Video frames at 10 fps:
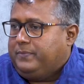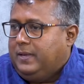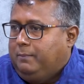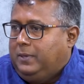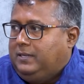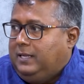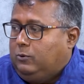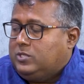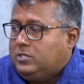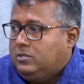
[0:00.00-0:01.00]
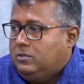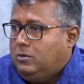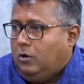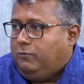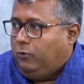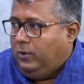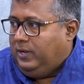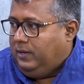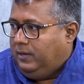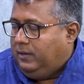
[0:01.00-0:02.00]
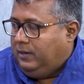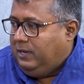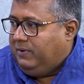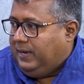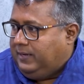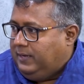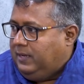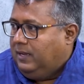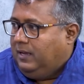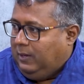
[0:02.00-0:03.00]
But that was not fully leaving IT.